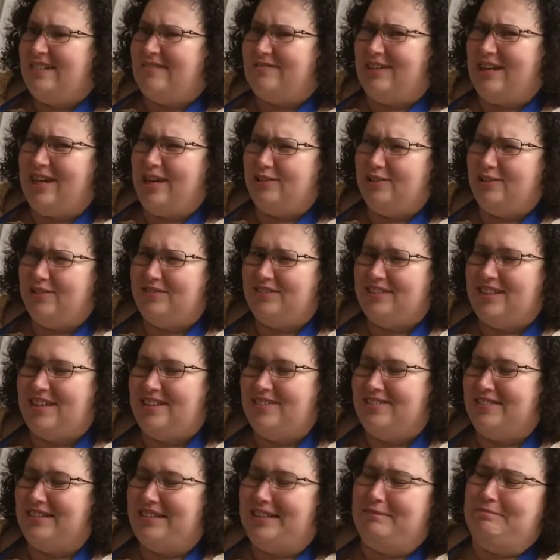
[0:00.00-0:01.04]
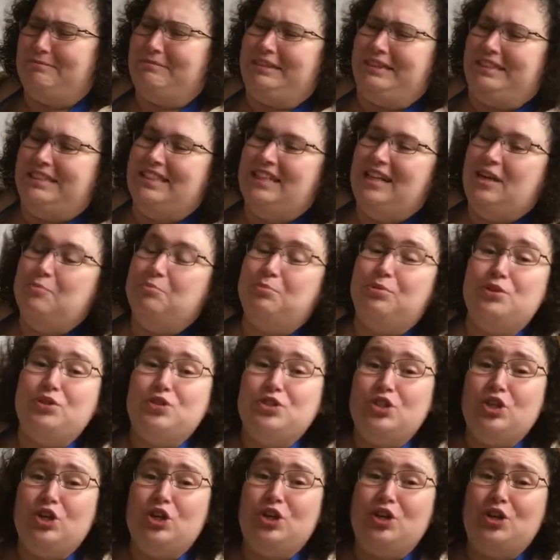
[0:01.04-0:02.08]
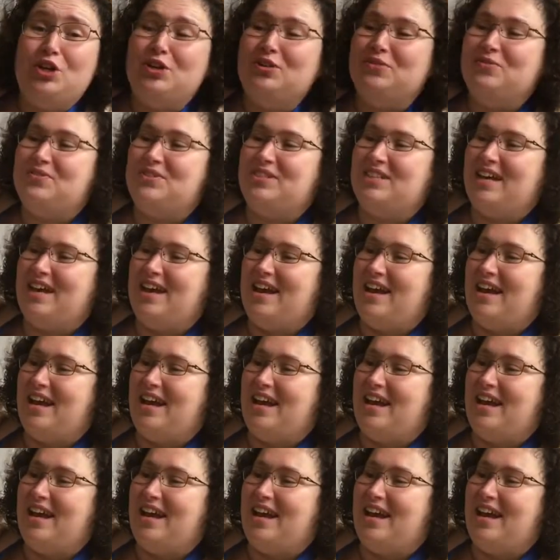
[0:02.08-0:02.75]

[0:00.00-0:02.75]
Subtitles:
or out of sour cream, preserves,